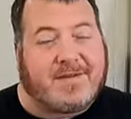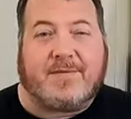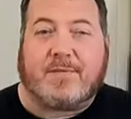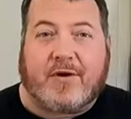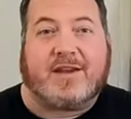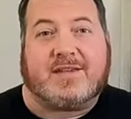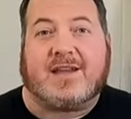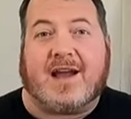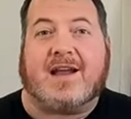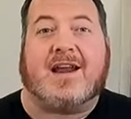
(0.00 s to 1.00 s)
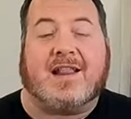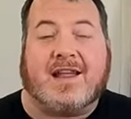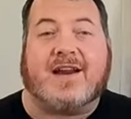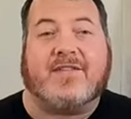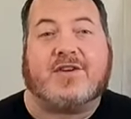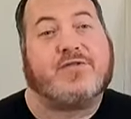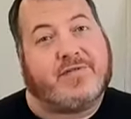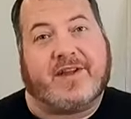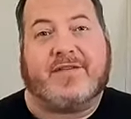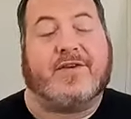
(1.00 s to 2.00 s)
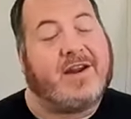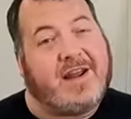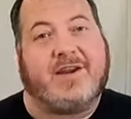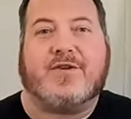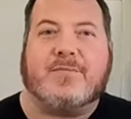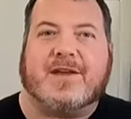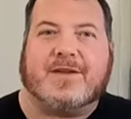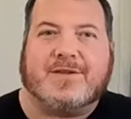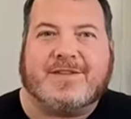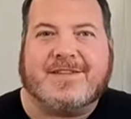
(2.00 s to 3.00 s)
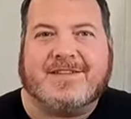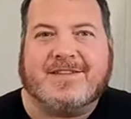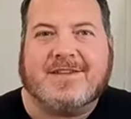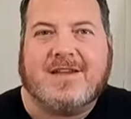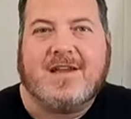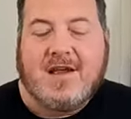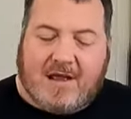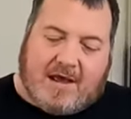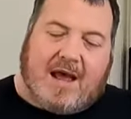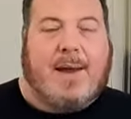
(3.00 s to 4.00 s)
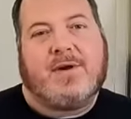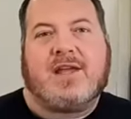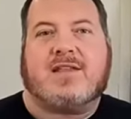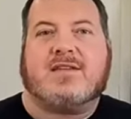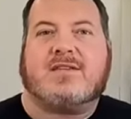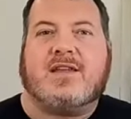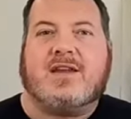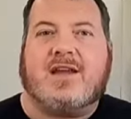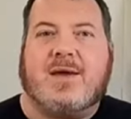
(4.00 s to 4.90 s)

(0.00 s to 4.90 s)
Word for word: some great stock and a lot of extra flavor in your meals. I'm going to get this cleaned